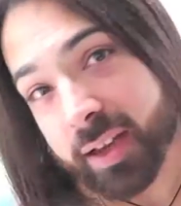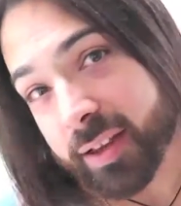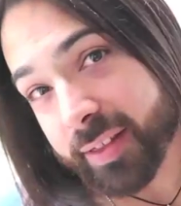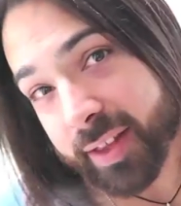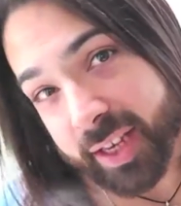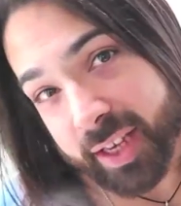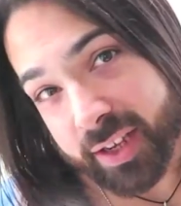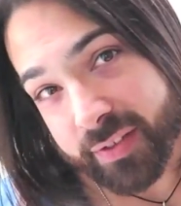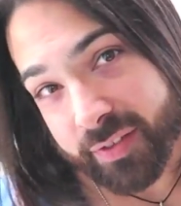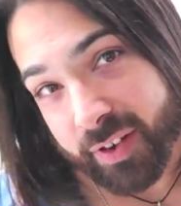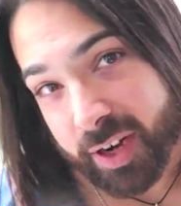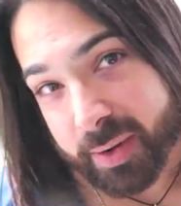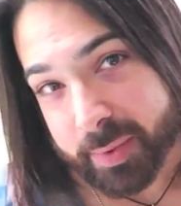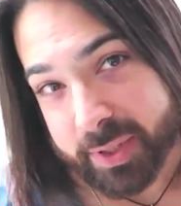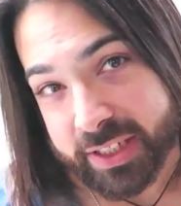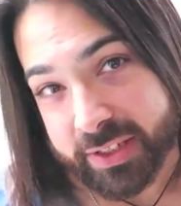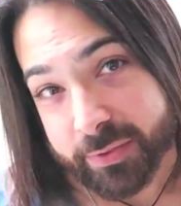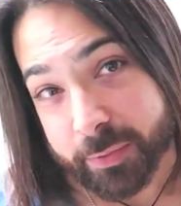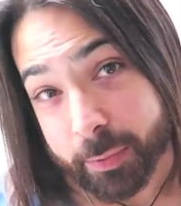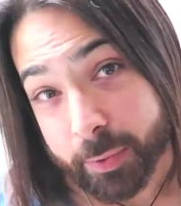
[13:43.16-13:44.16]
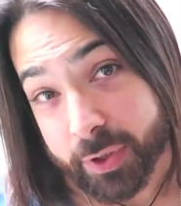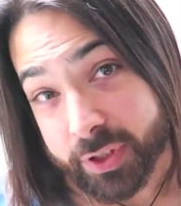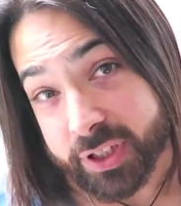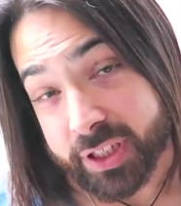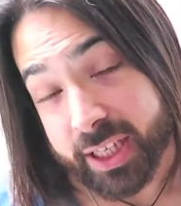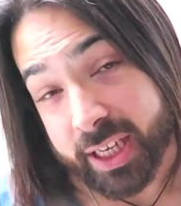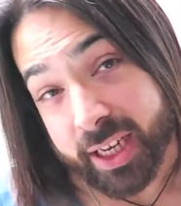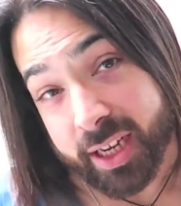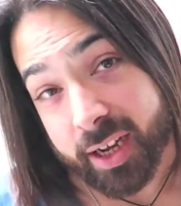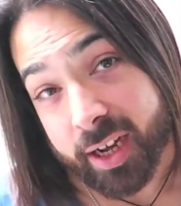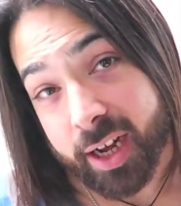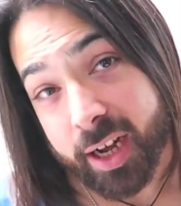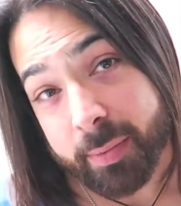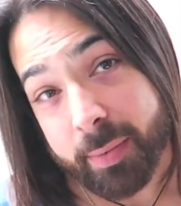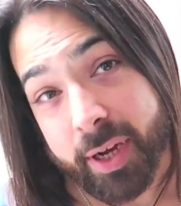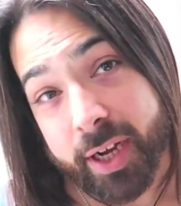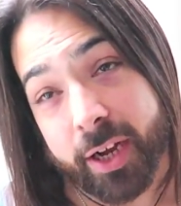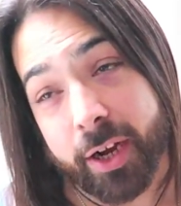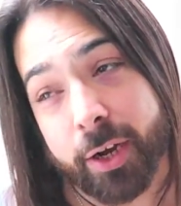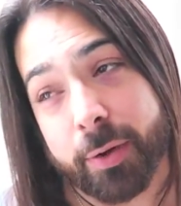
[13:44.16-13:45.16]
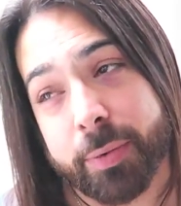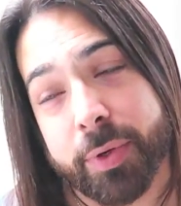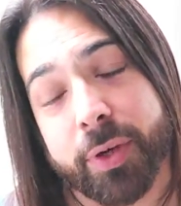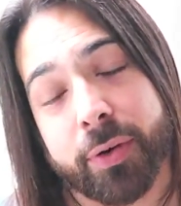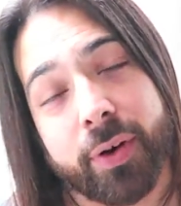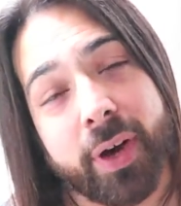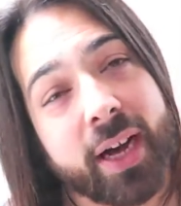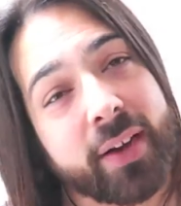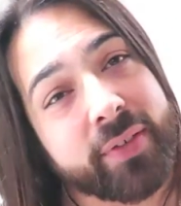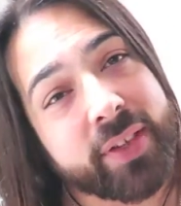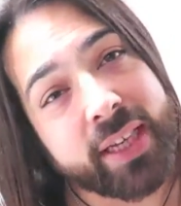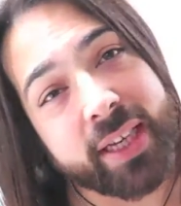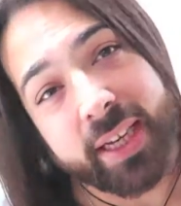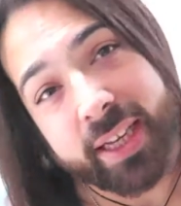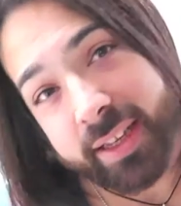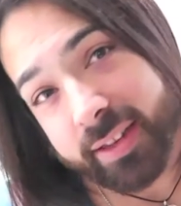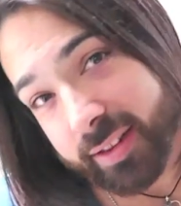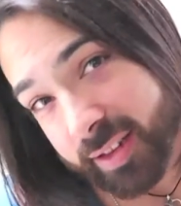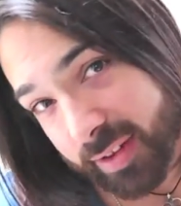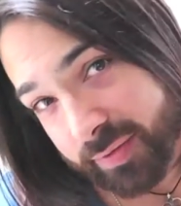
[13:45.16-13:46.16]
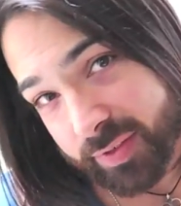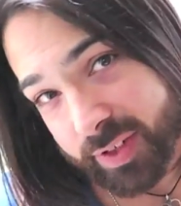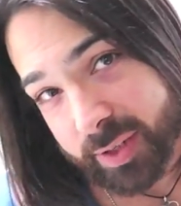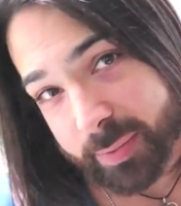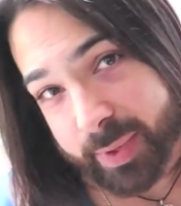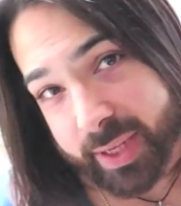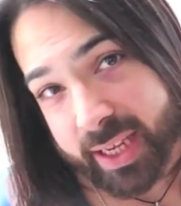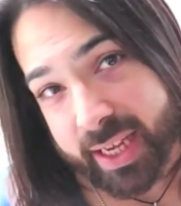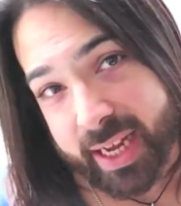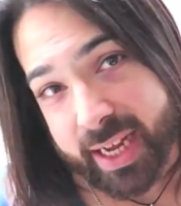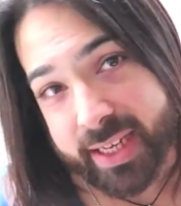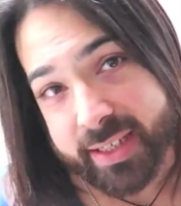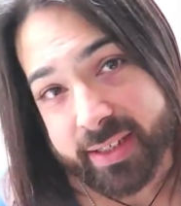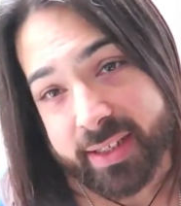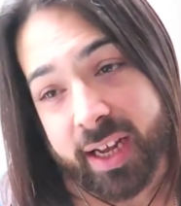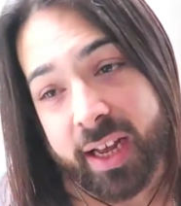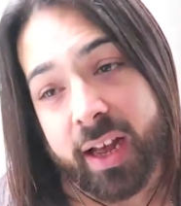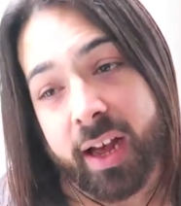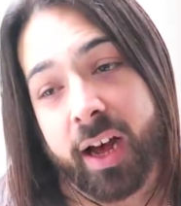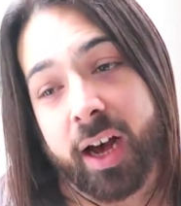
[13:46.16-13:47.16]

Thank you very much for watching. I hope you're having a lovely weekend.